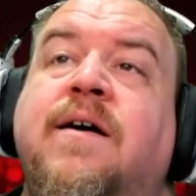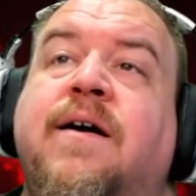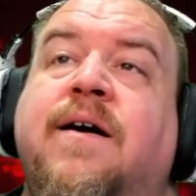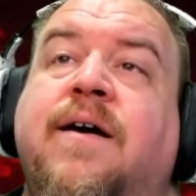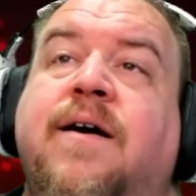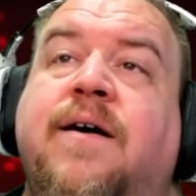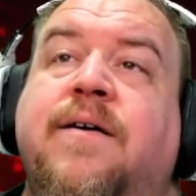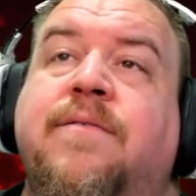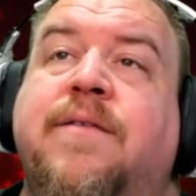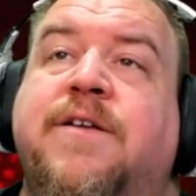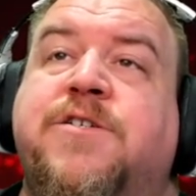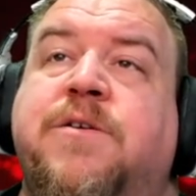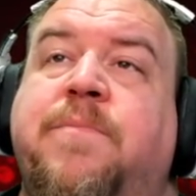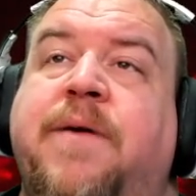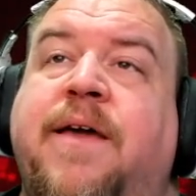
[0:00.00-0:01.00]
Uh,
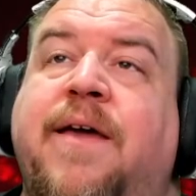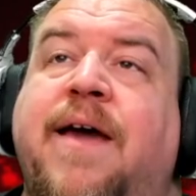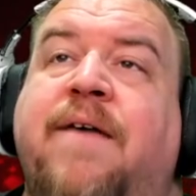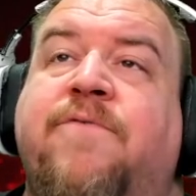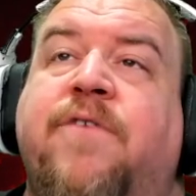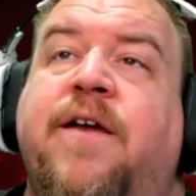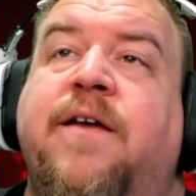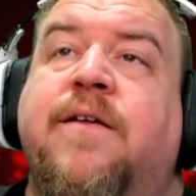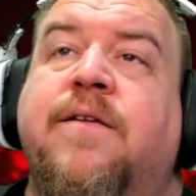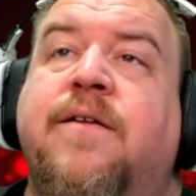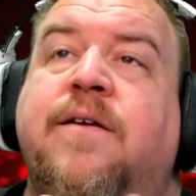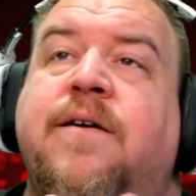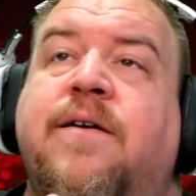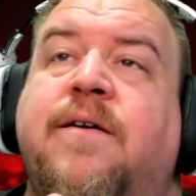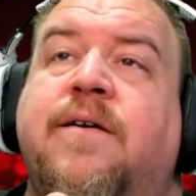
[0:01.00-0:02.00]
that should be every
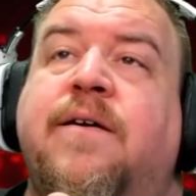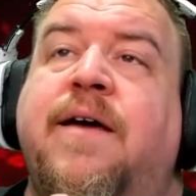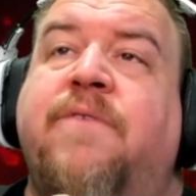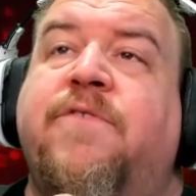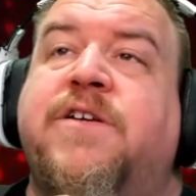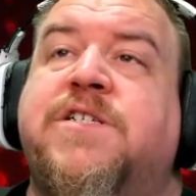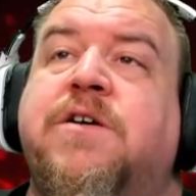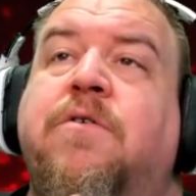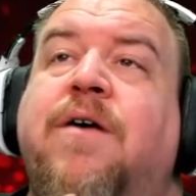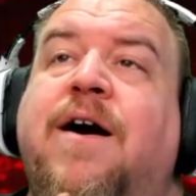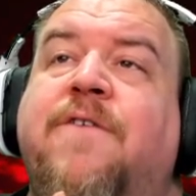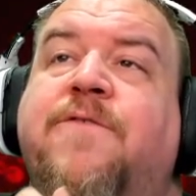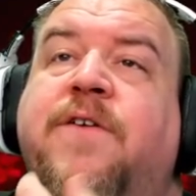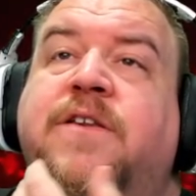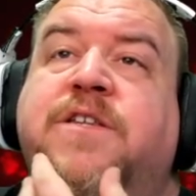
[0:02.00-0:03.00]
uh, every so
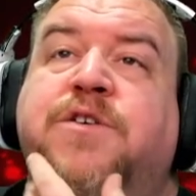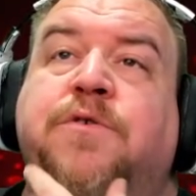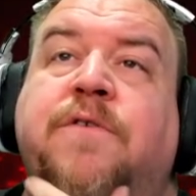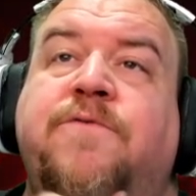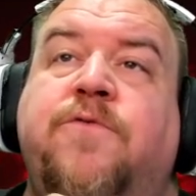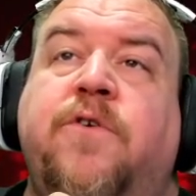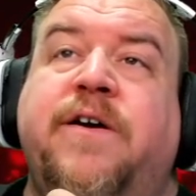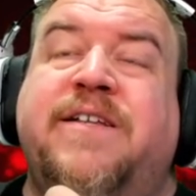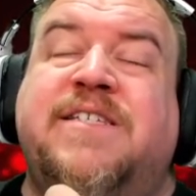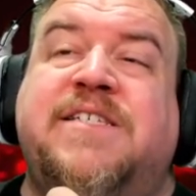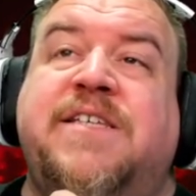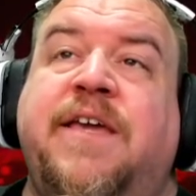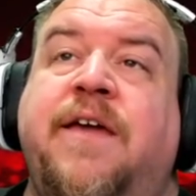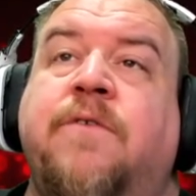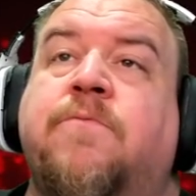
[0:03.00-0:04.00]
often to avoid
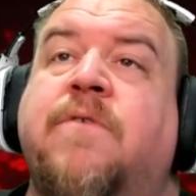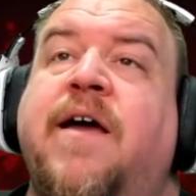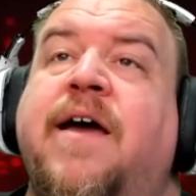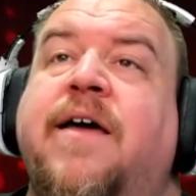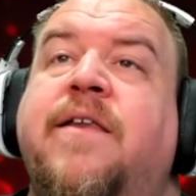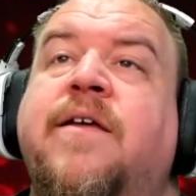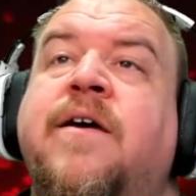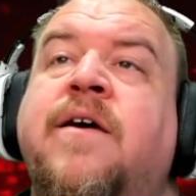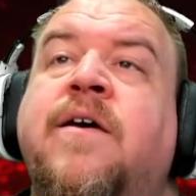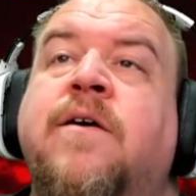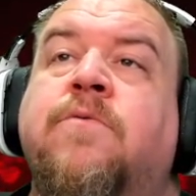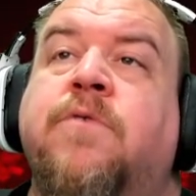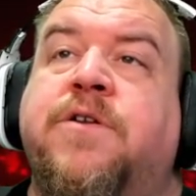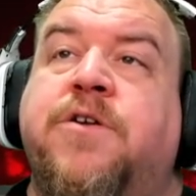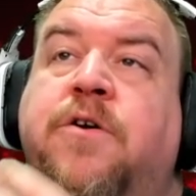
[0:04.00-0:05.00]
seeing red,
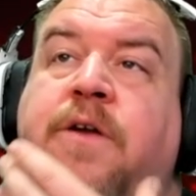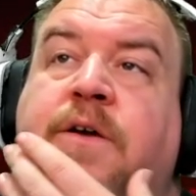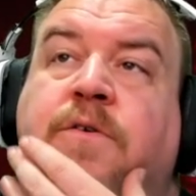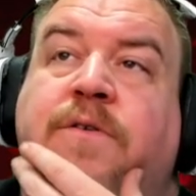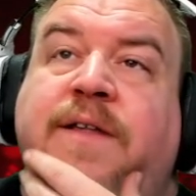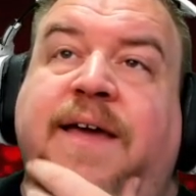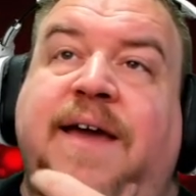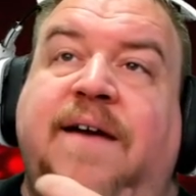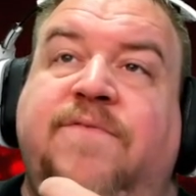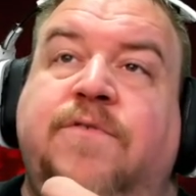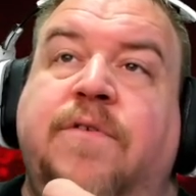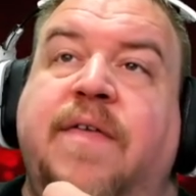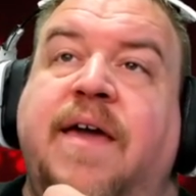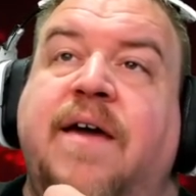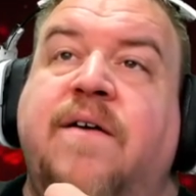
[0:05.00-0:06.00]
returning only
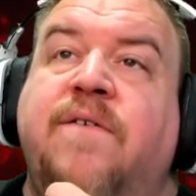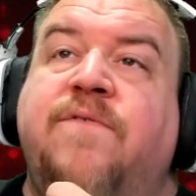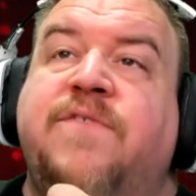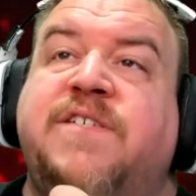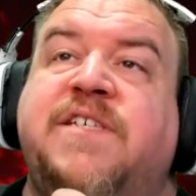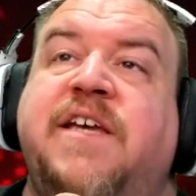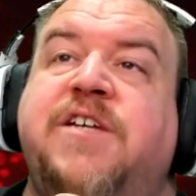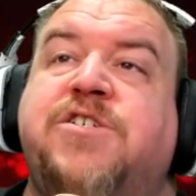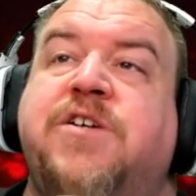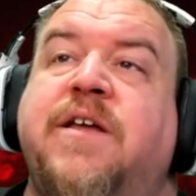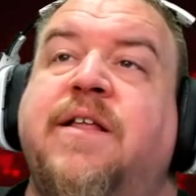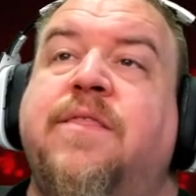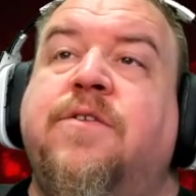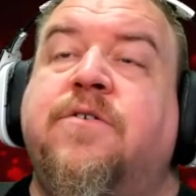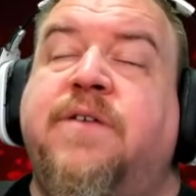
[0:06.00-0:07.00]
after they have
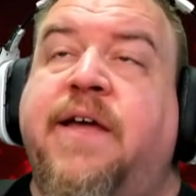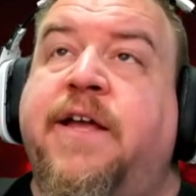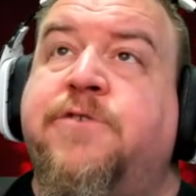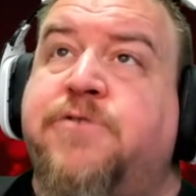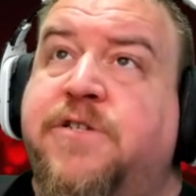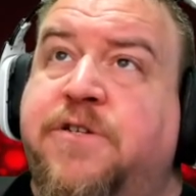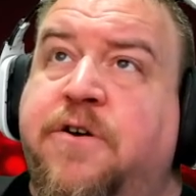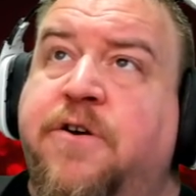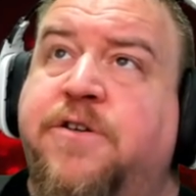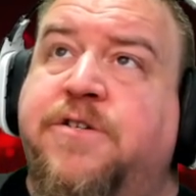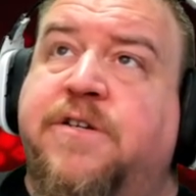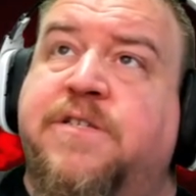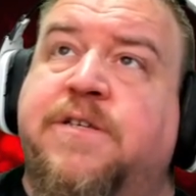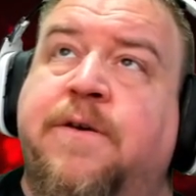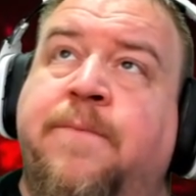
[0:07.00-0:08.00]
satiated their dangerous
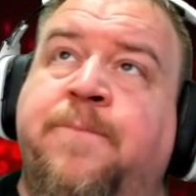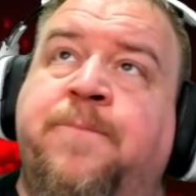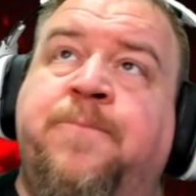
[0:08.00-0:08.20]
urges.